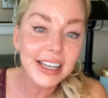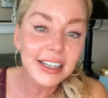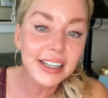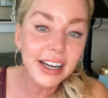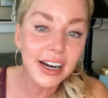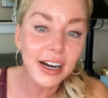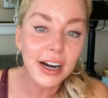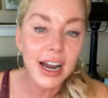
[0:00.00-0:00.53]

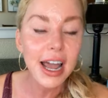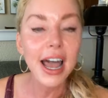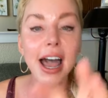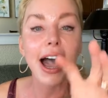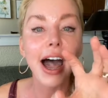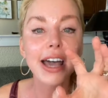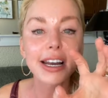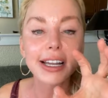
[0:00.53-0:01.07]
skincare
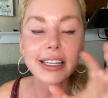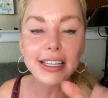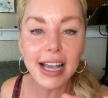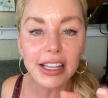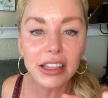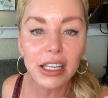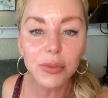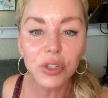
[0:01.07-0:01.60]
and I
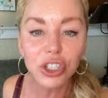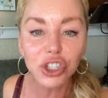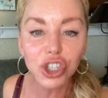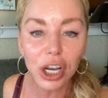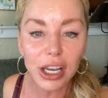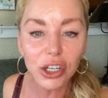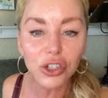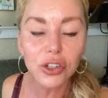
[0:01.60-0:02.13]
get them to
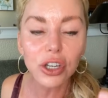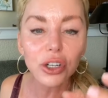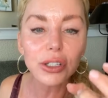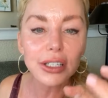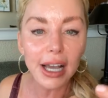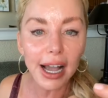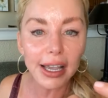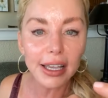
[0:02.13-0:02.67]
change their
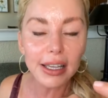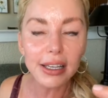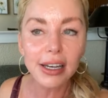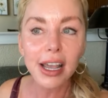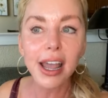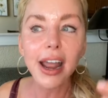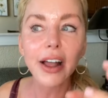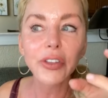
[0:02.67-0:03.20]

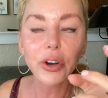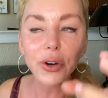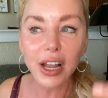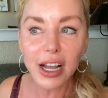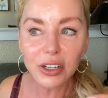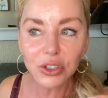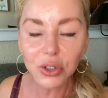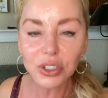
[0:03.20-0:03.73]
diet and
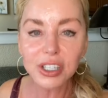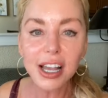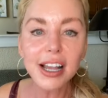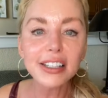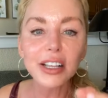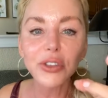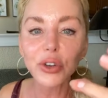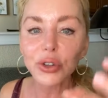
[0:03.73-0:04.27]
their
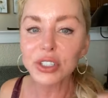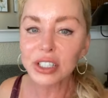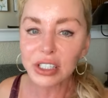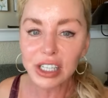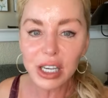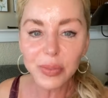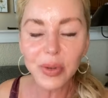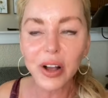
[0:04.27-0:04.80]
exercise and their
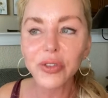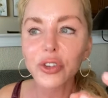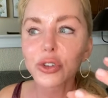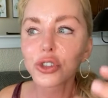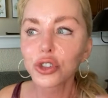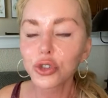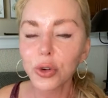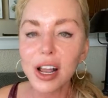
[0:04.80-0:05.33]
sleep and
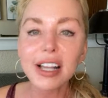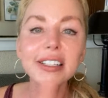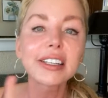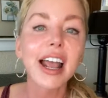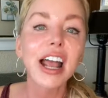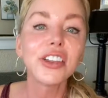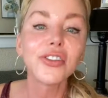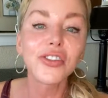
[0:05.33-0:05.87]
their
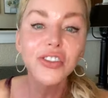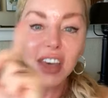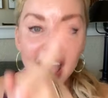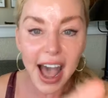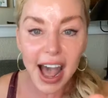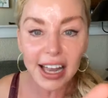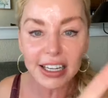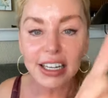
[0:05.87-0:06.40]
stress. And
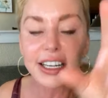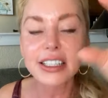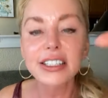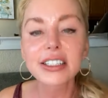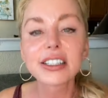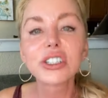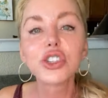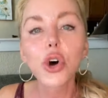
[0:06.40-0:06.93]
that,
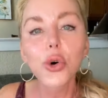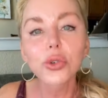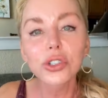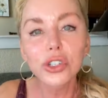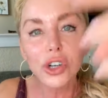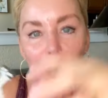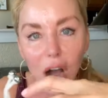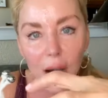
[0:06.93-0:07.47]
it's
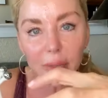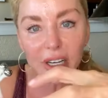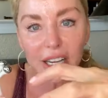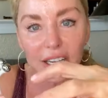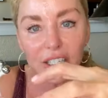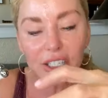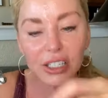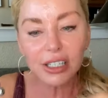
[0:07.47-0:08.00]
those
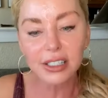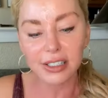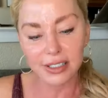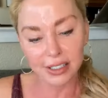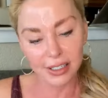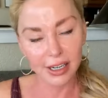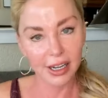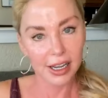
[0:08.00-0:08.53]

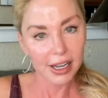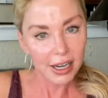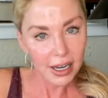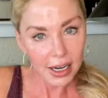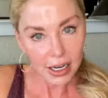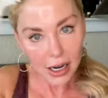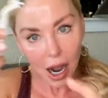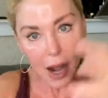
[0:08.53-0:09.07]
combinations,
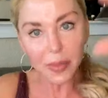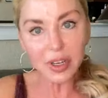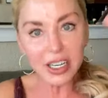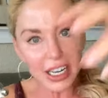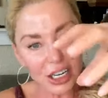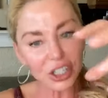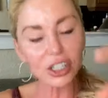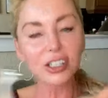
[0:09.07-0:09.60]

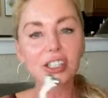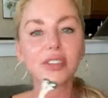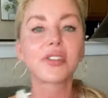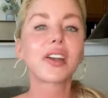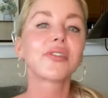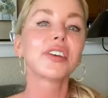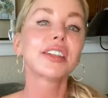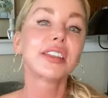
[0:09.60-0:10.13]
combinations
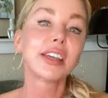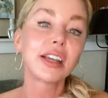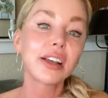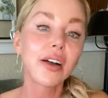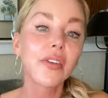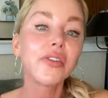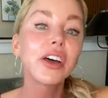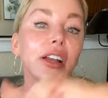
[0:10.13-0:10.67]
of
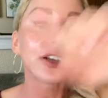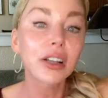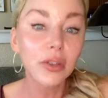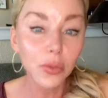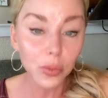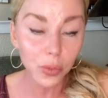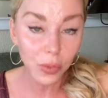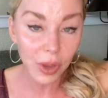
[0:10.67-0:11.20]
everything that